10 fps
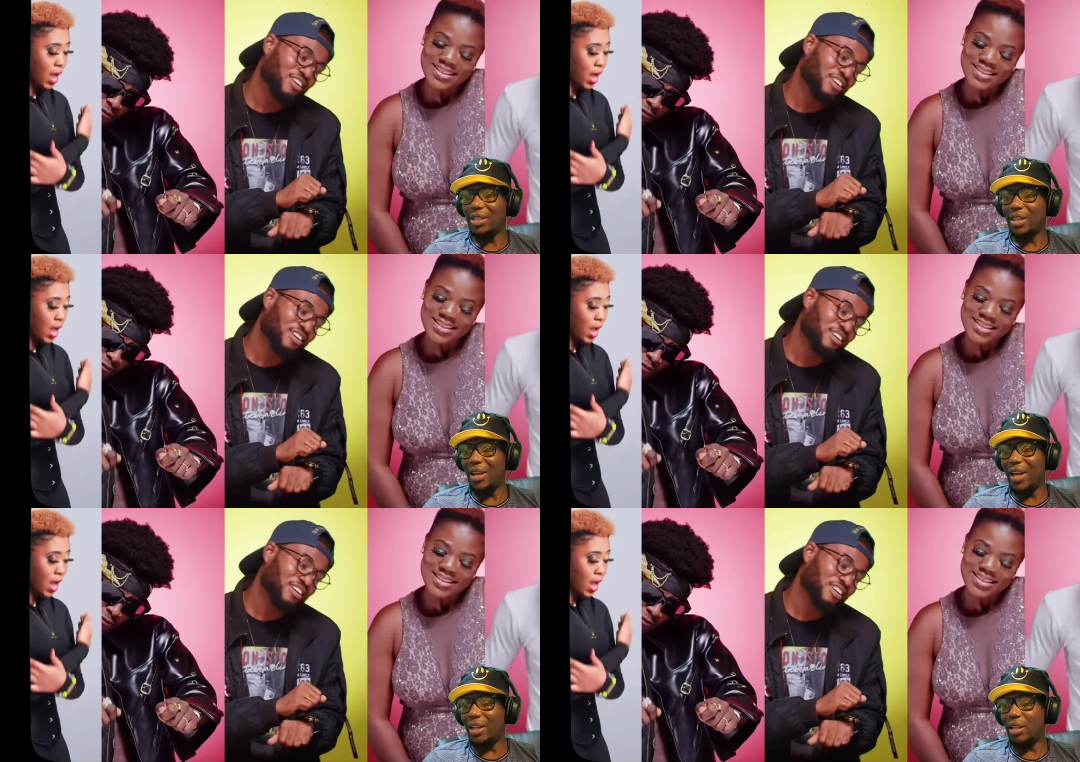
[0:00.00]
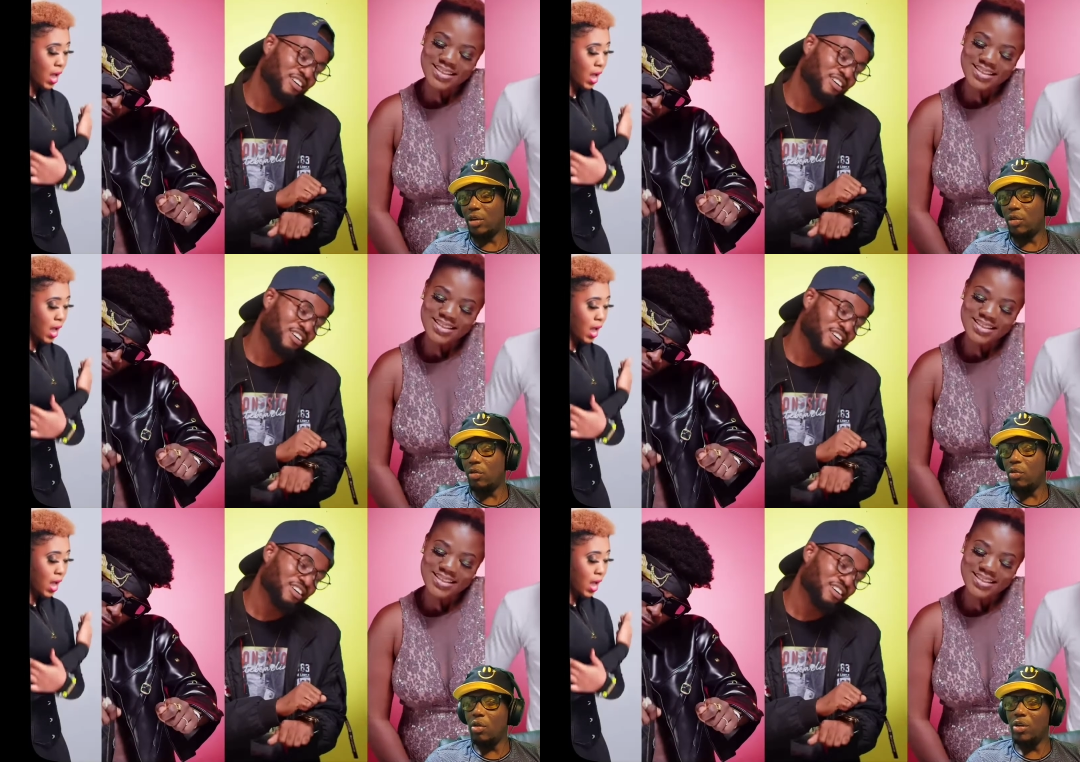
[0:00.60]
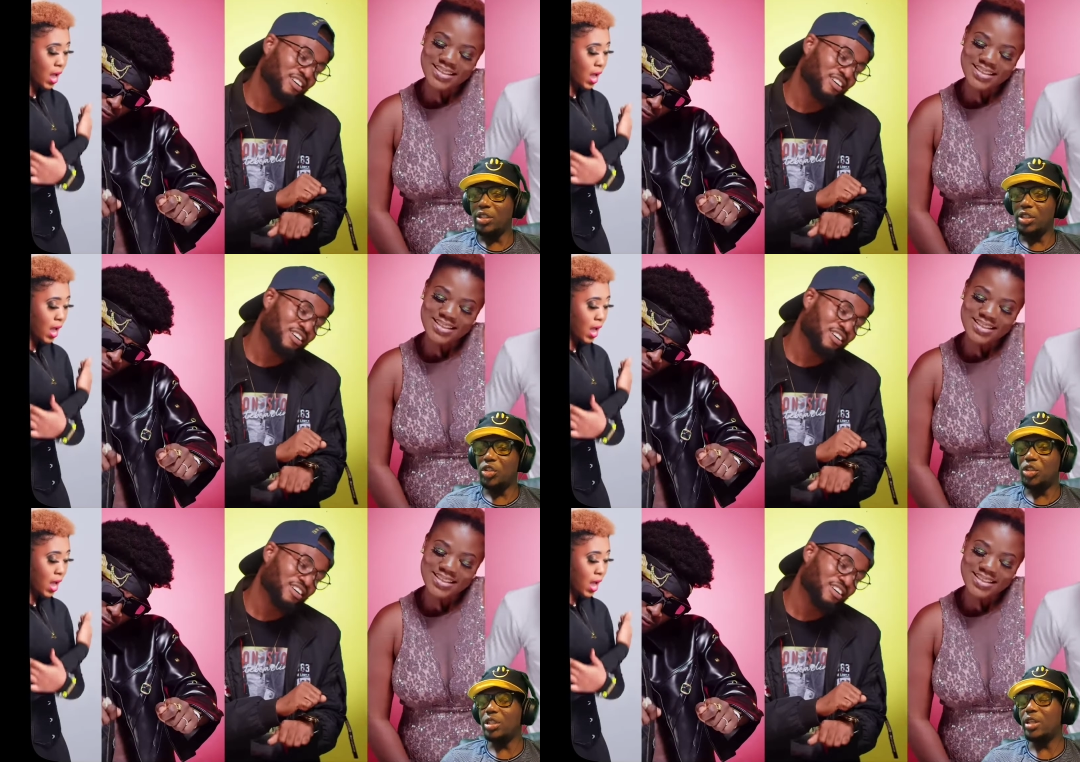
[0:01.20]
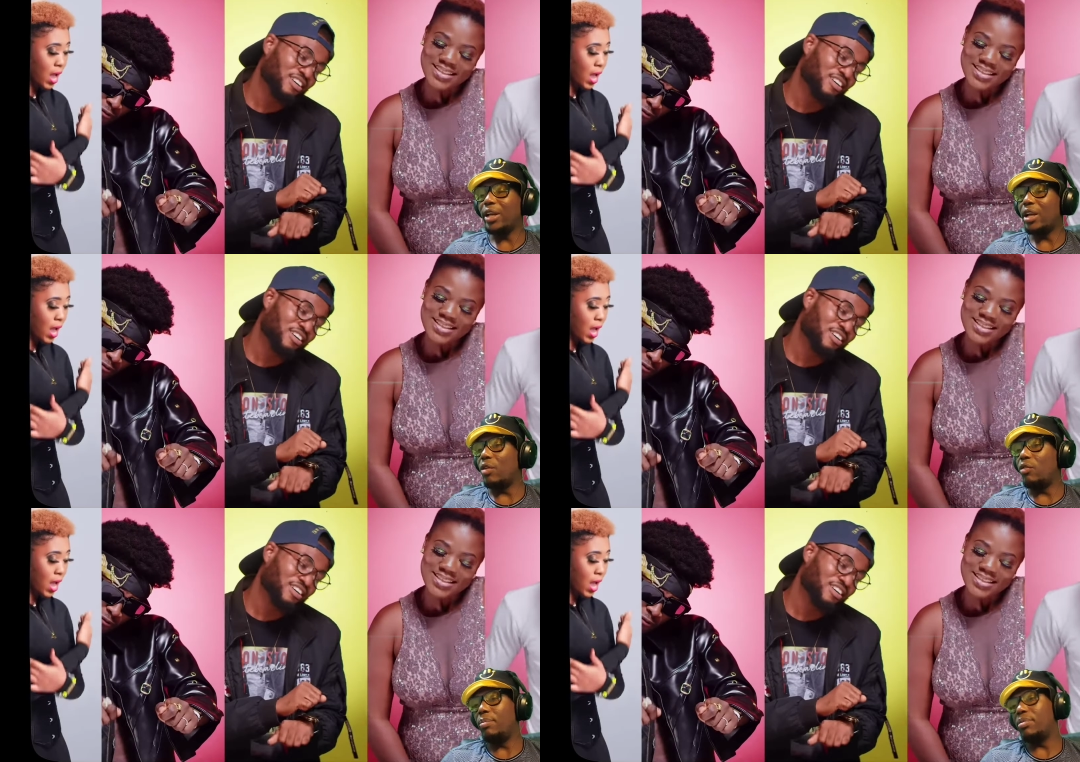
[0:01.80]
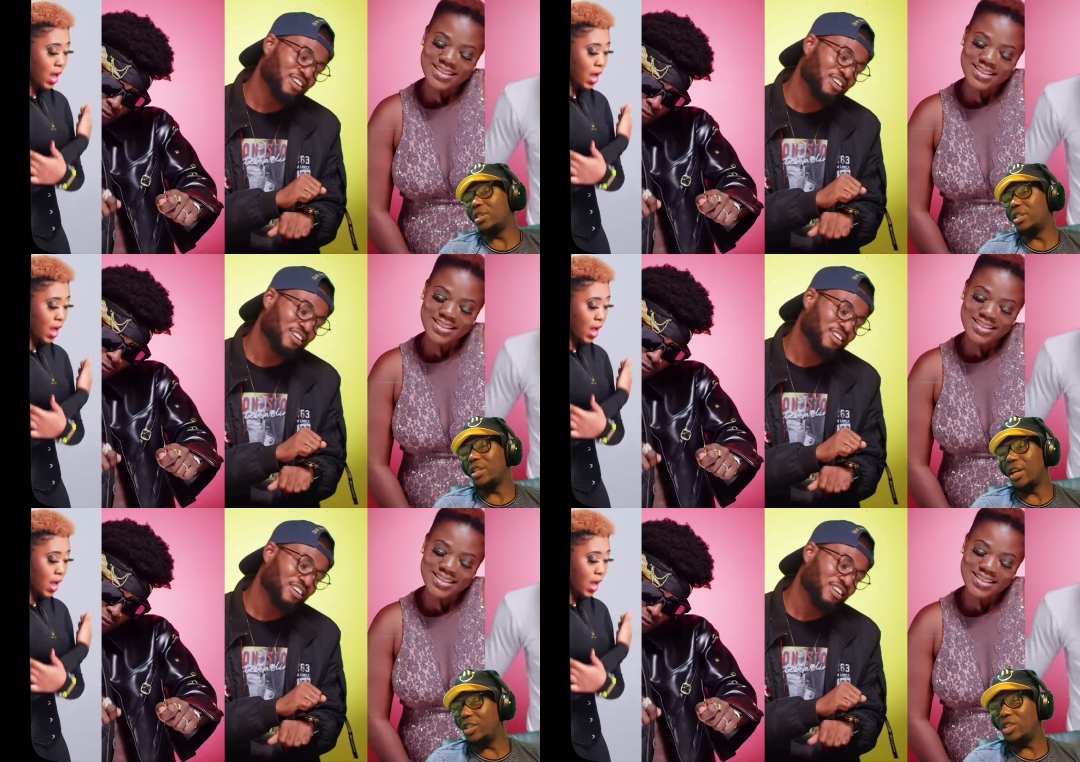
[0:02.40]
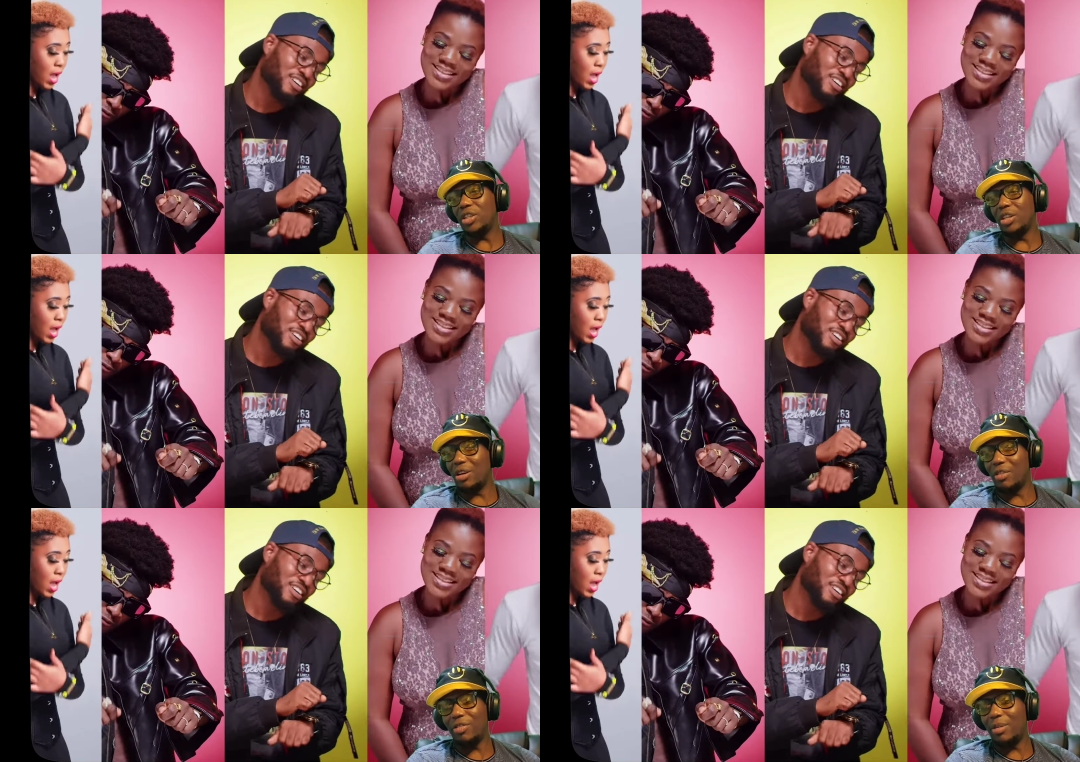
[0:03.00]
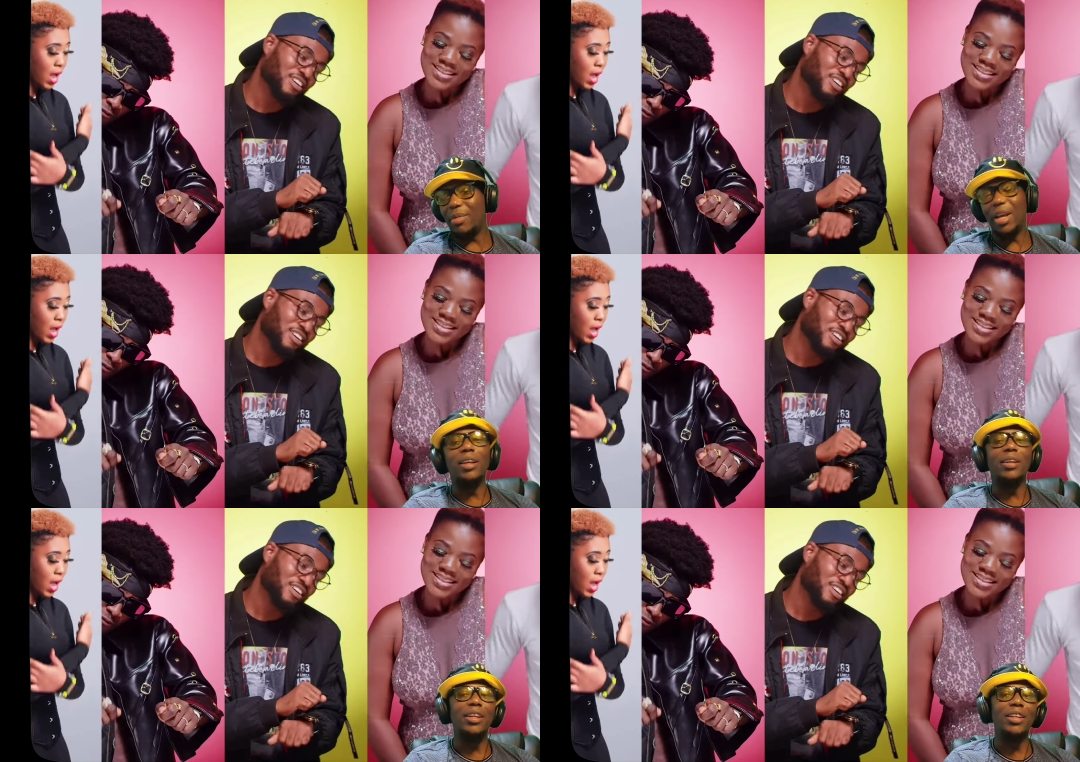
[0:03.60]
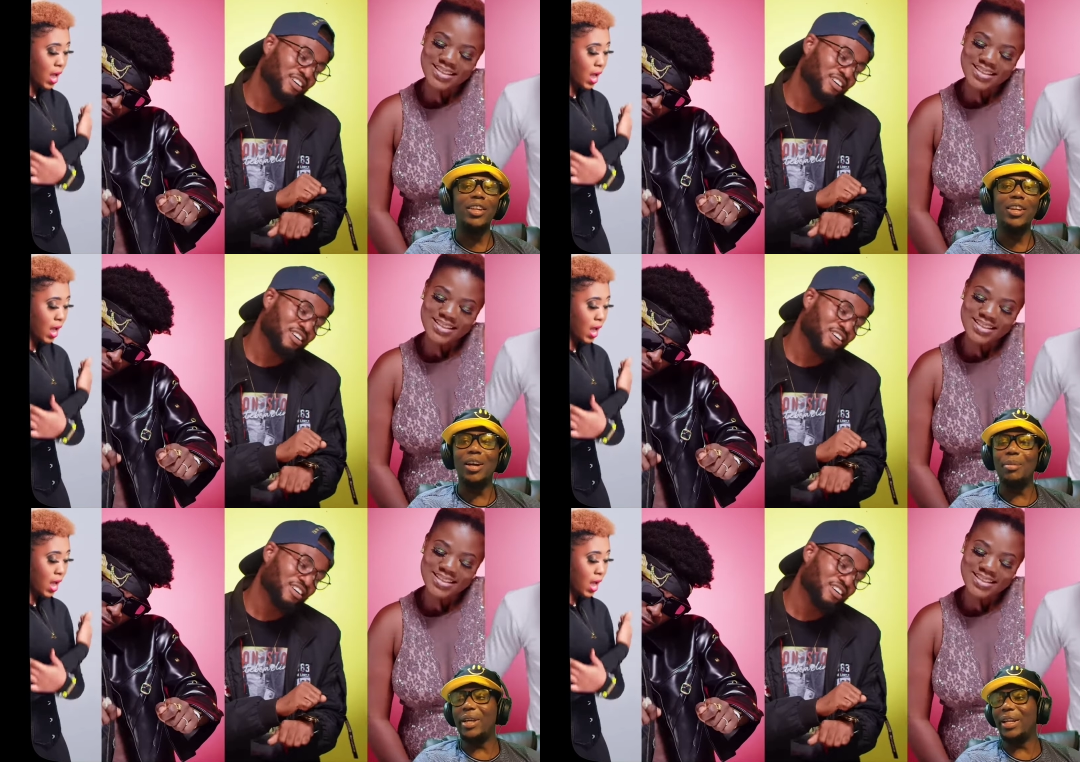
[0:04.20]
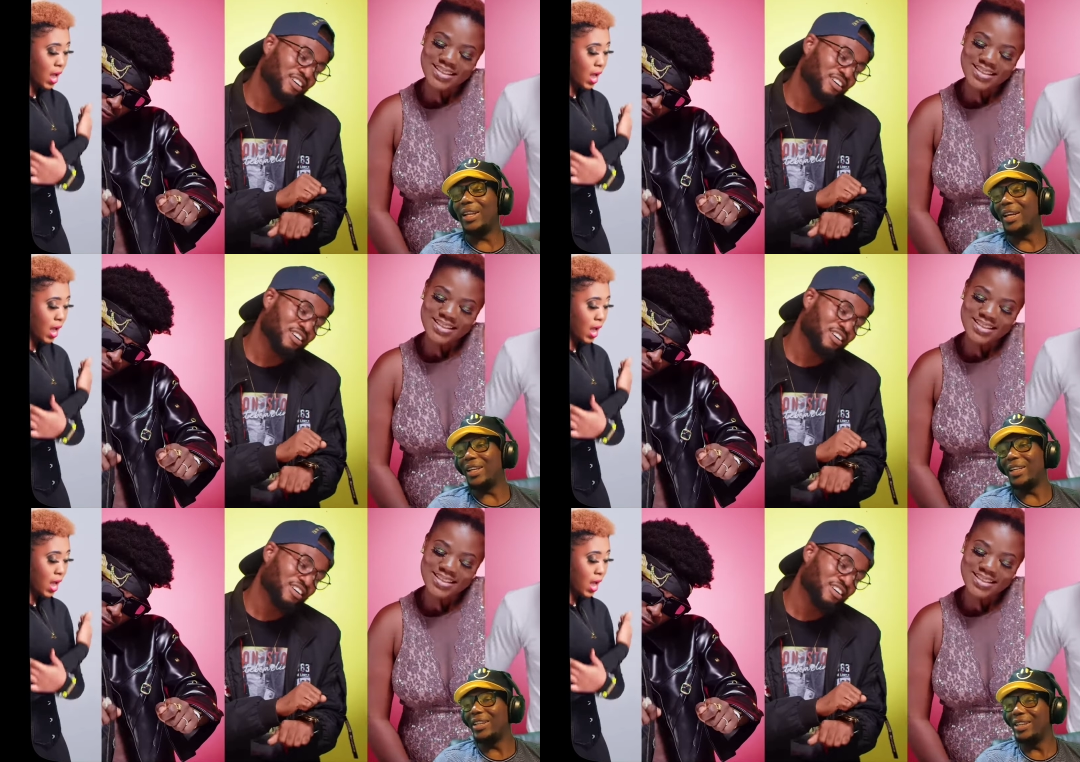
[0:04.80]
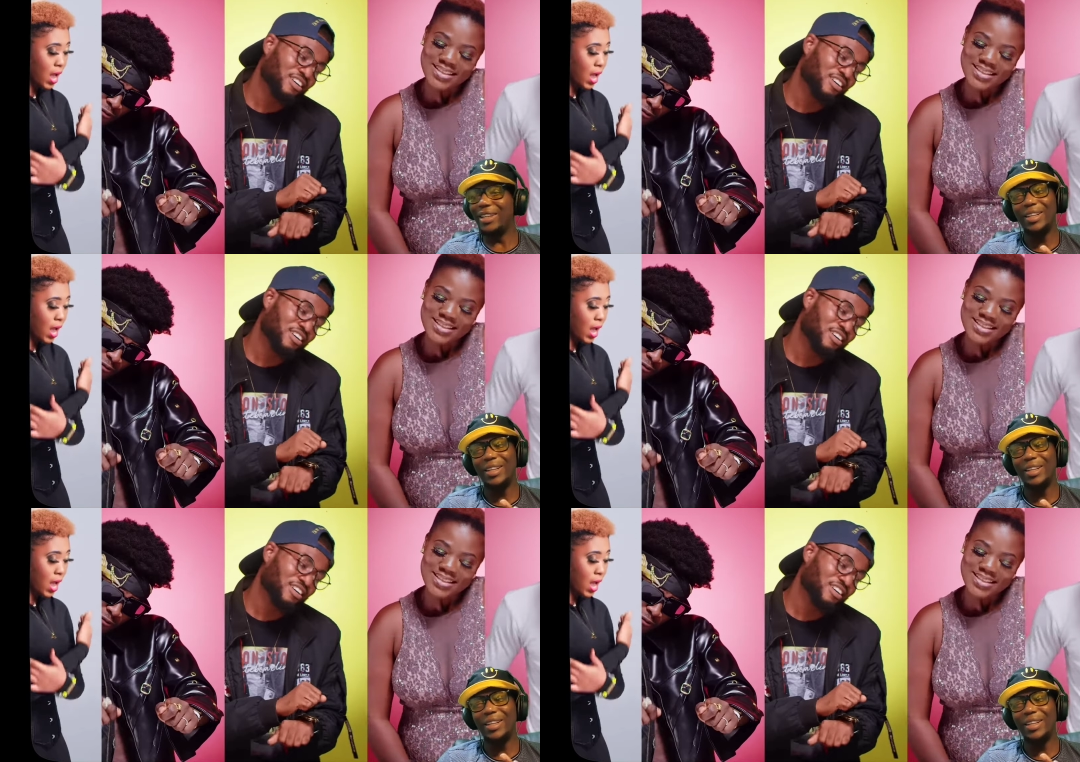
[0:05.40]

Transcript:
Speaker 1: Is it like the crew or is this just like a representation of the melanin? You know what I mean? Like,